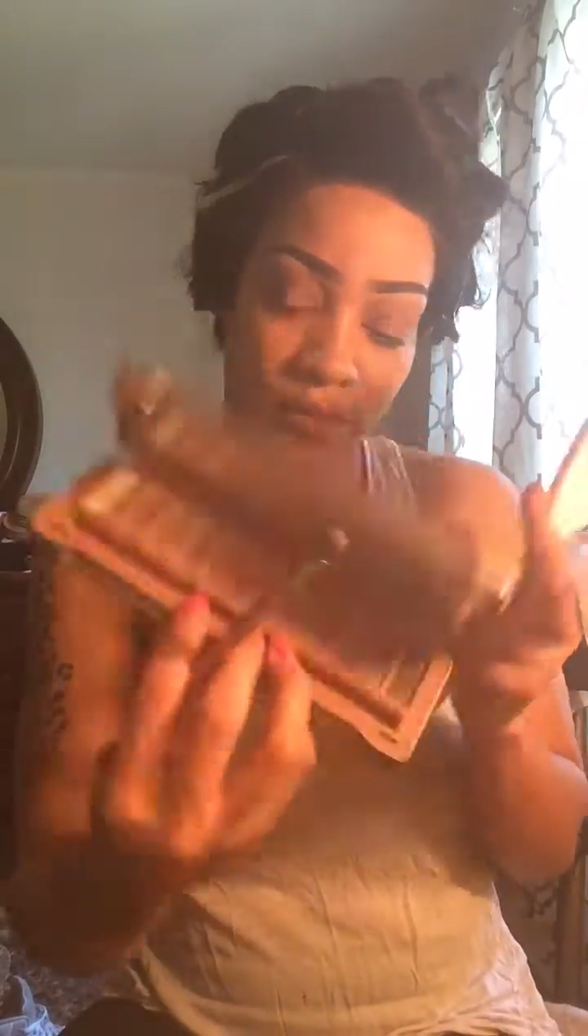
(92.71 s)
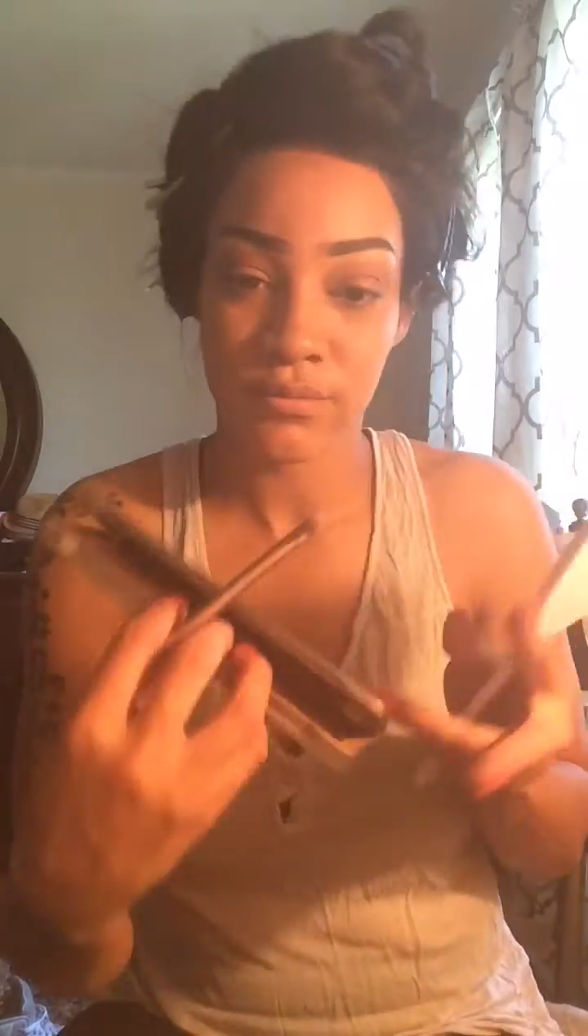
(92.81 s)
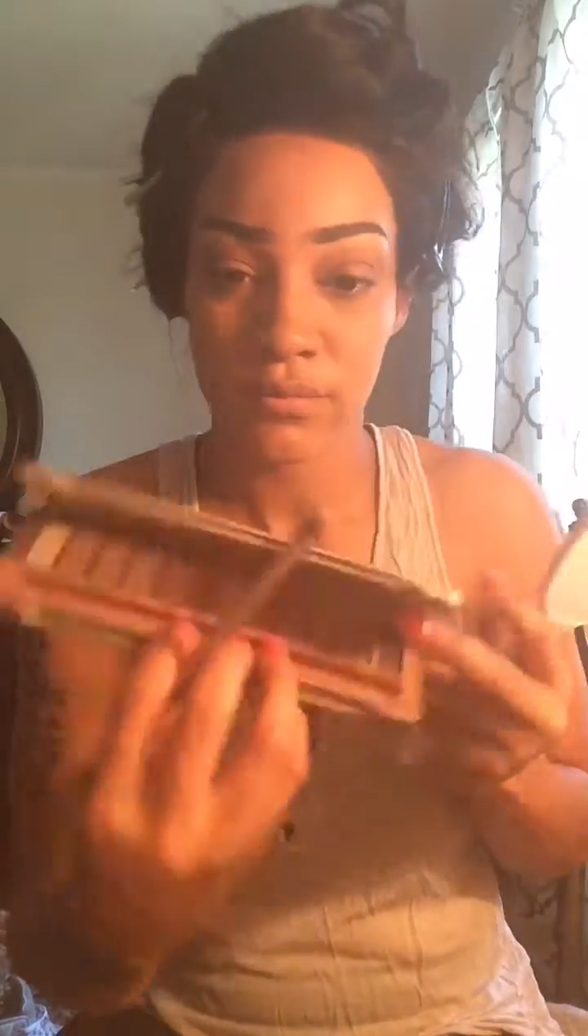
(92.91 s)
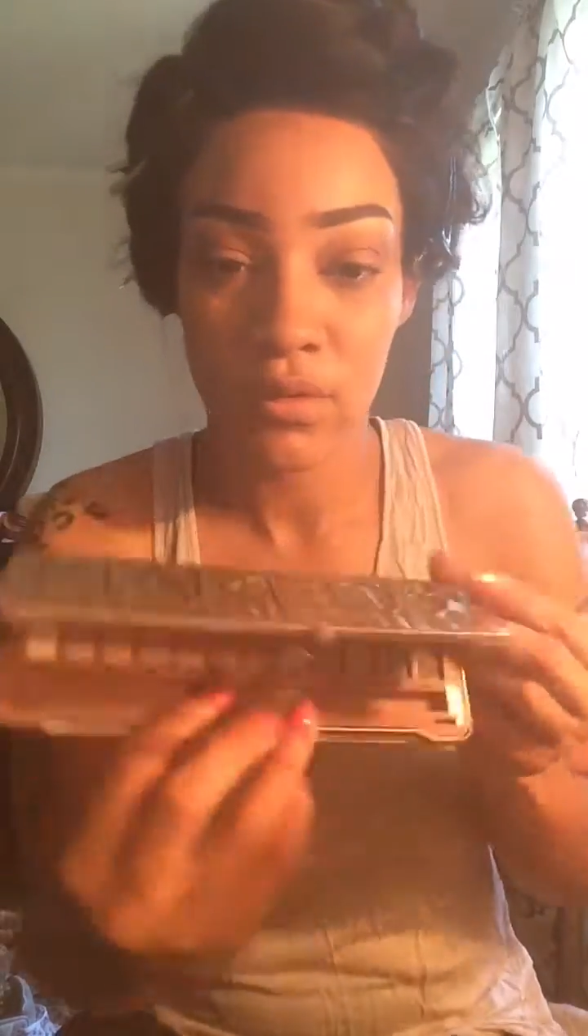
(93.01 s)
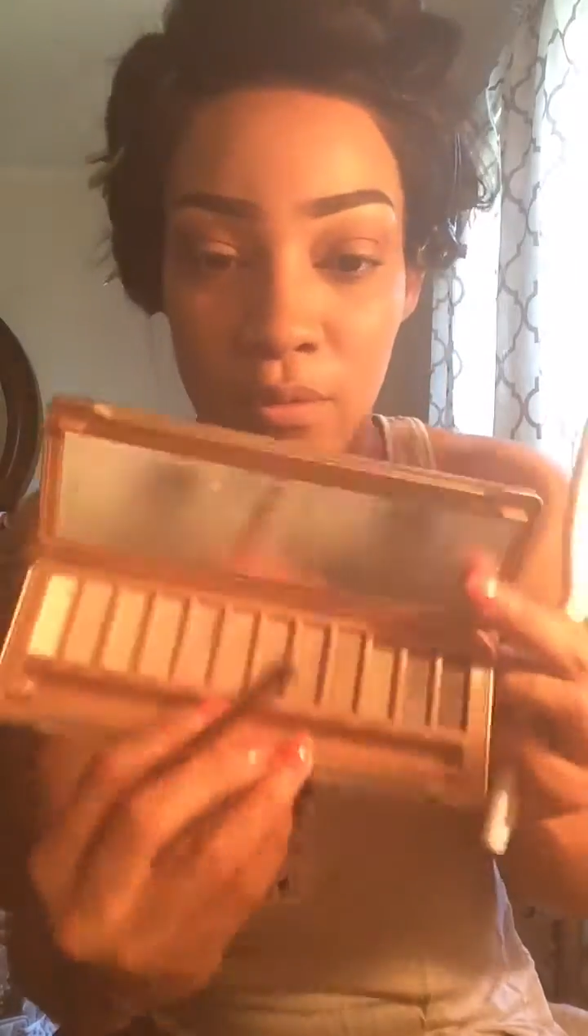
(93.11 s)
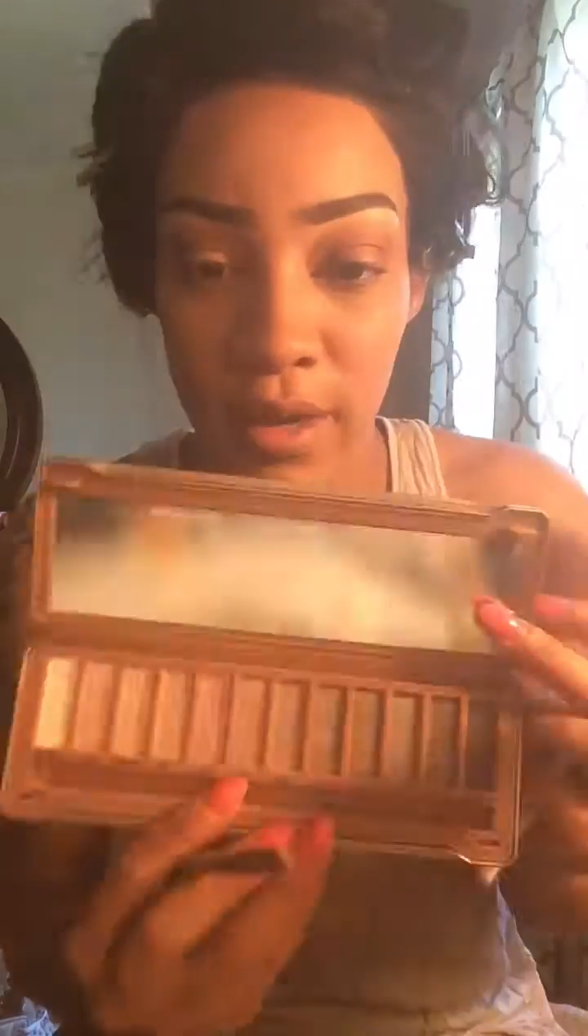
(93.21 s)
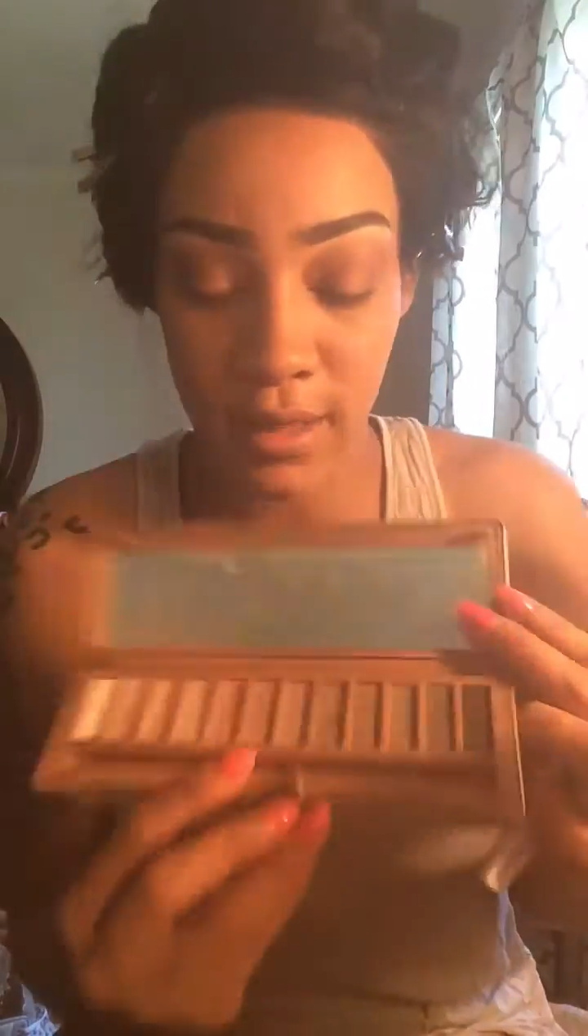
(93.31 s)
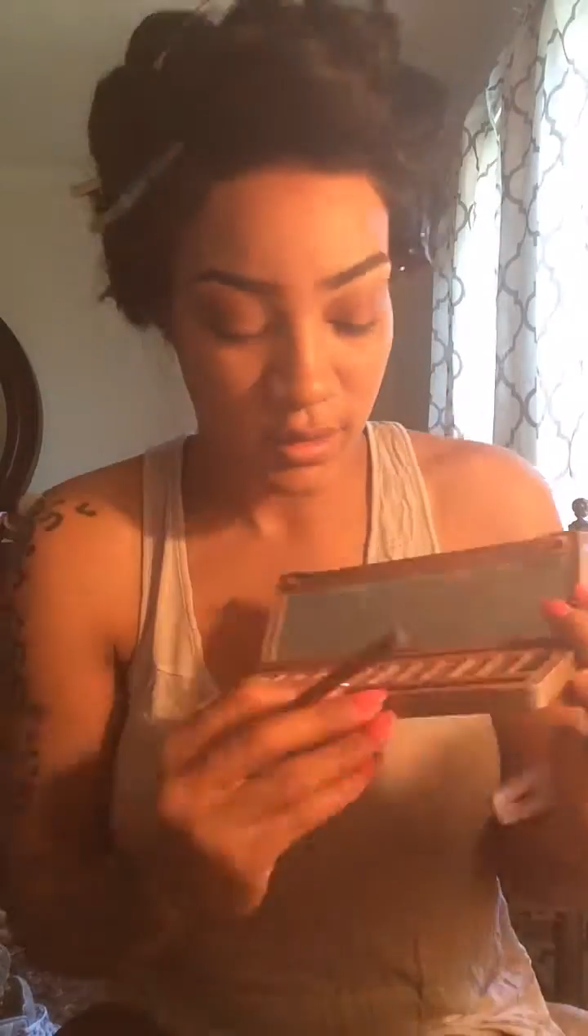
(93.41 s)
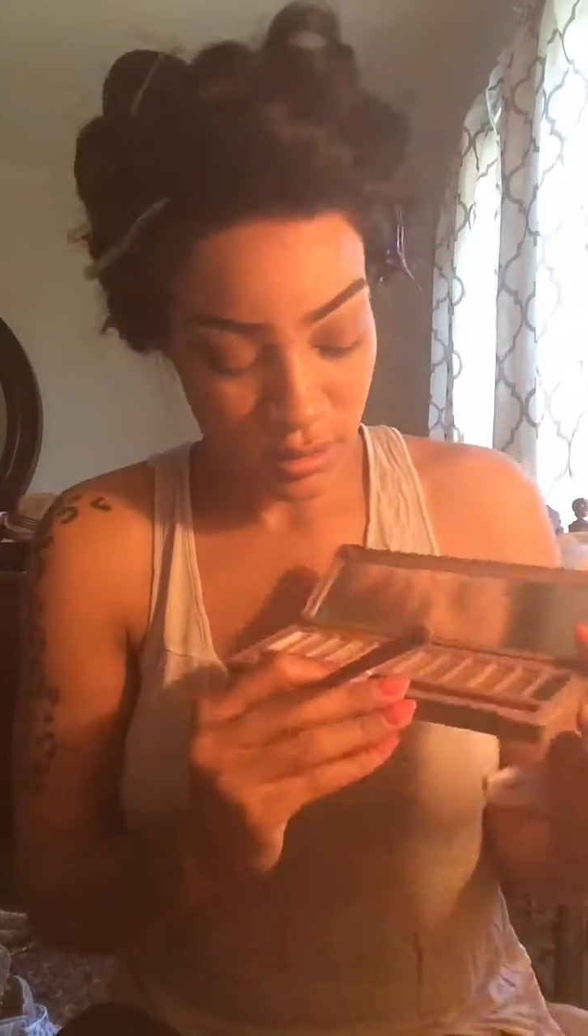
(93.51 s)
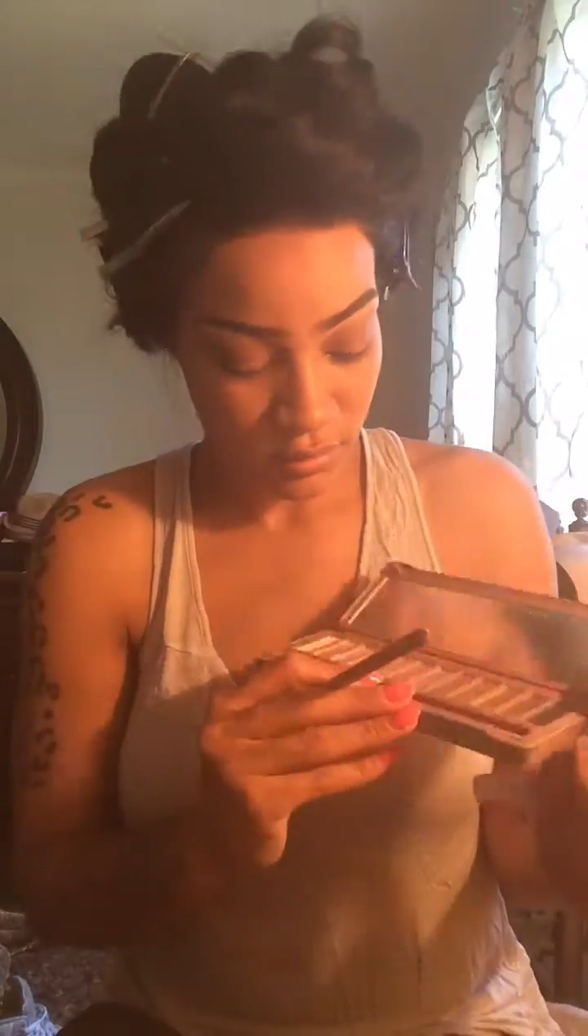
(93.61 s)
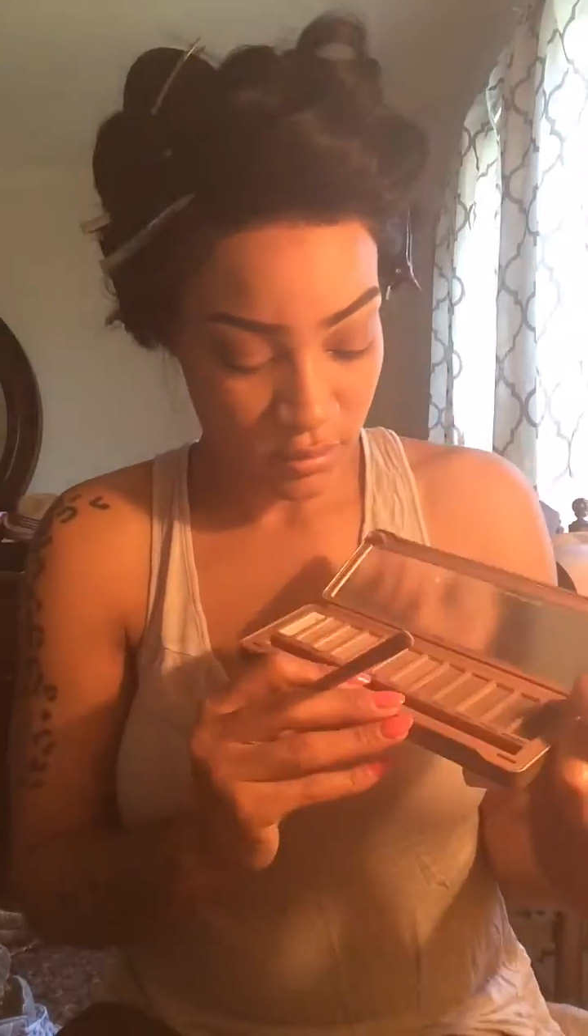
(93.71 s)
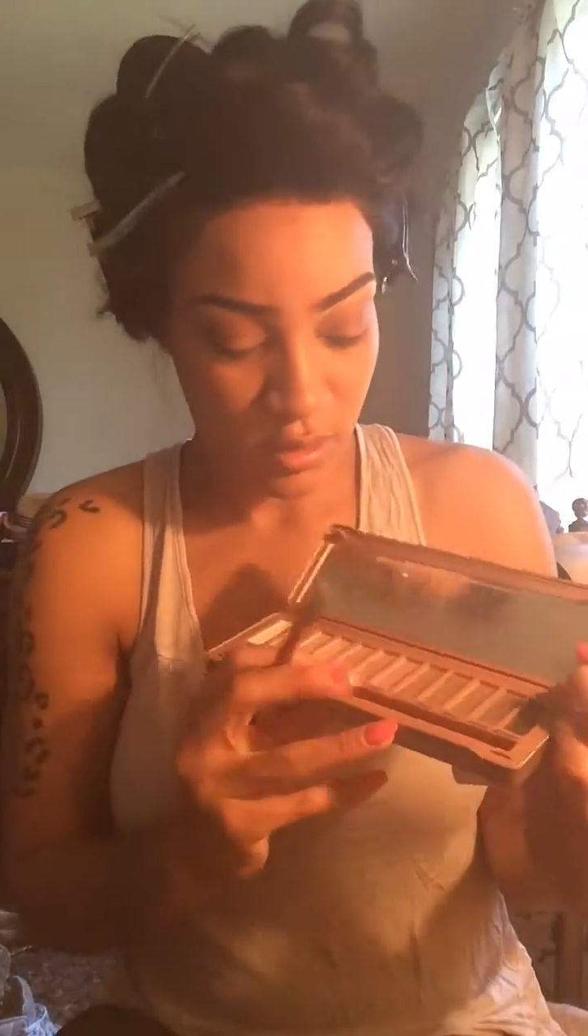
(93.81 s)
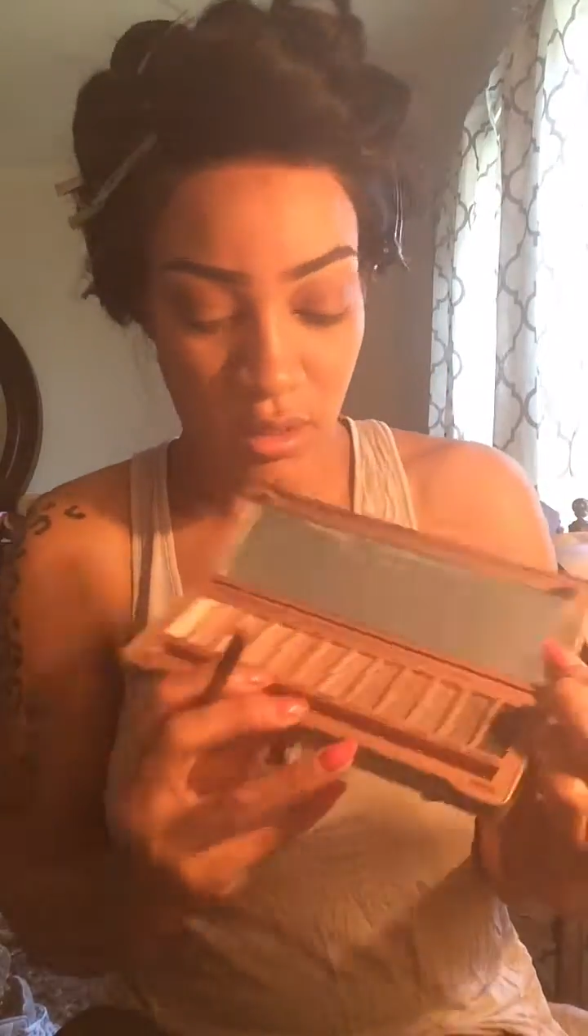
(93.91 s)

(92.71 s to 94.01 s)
Naked palette,